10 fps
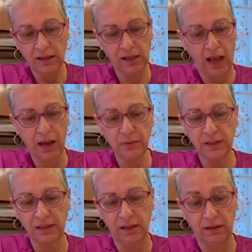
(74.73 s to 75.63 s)
so I
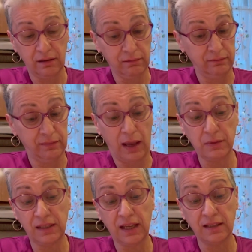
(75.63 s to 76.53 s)
was. That
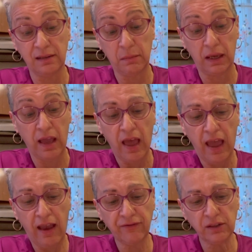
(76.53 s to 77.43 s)
was the end of me.
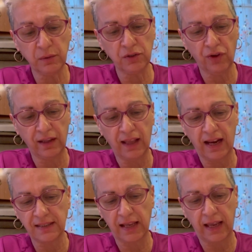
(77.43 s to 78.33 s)
After we drank that,
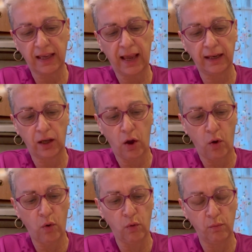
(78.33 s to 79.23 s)
I said I gotta go
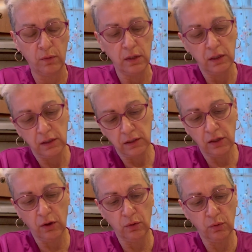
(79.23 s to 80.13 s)
home.
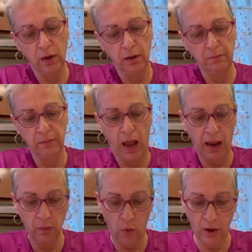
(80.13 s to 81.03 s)
So um,
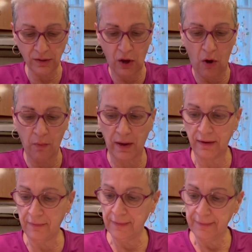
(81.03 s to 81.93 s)
I walked home,
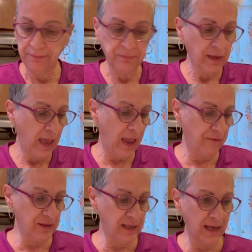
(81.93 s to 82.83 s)
and
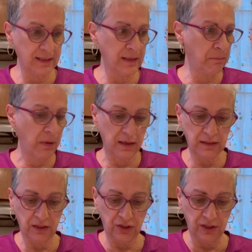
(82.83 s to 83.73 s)
David takes the bus
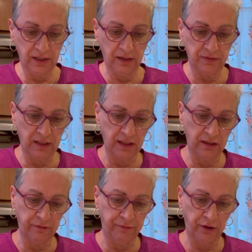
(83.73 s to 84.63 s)
because she lives a
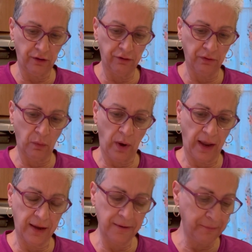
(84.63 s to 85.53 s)
little further
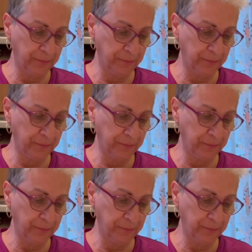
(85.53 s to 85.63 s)
away.